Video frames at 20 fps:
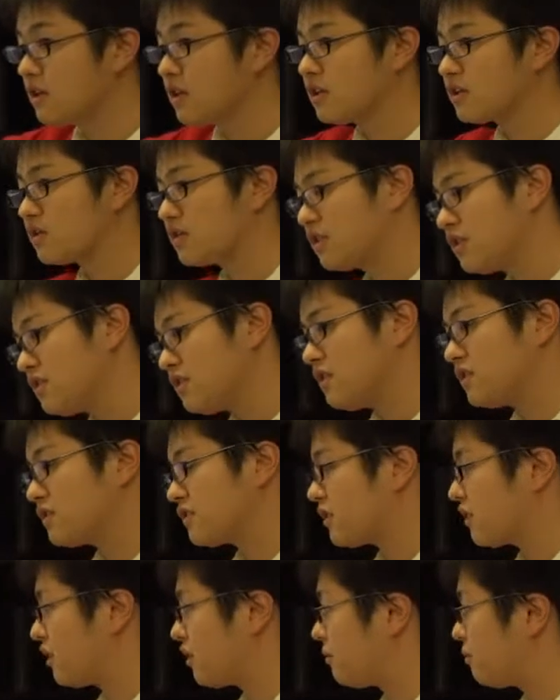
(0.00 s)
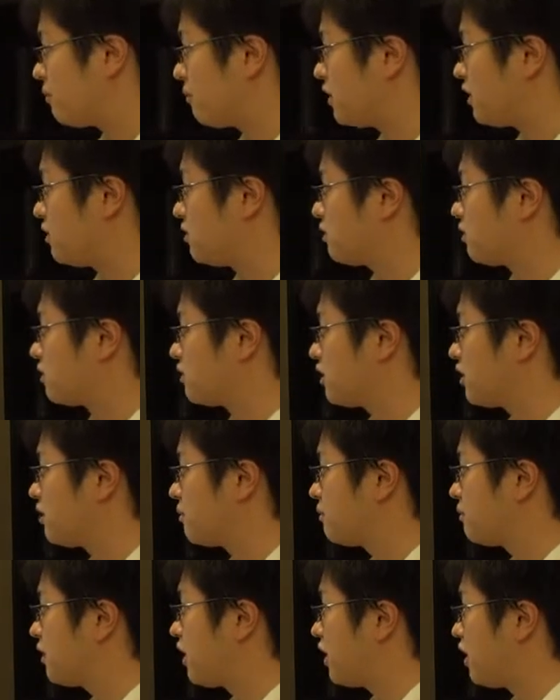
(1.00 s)
So this is the the
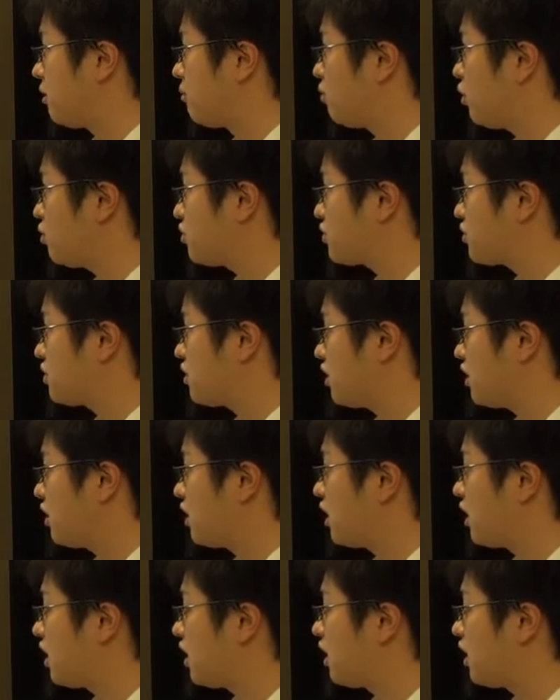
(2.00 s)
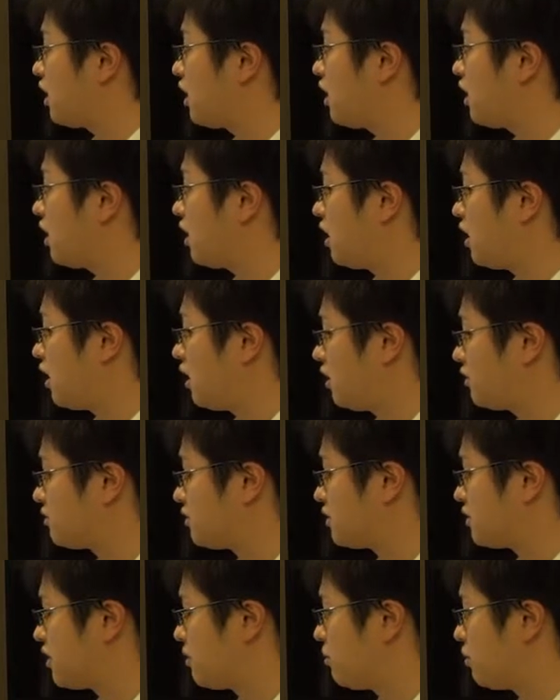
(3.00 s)
most how to
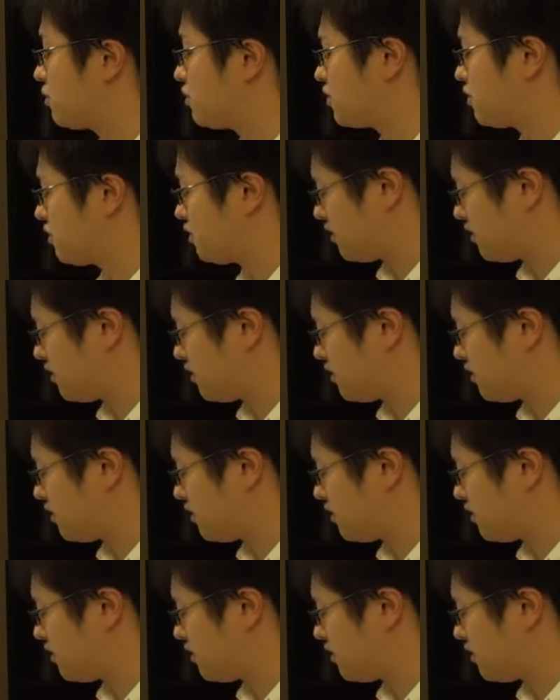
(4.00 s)
say most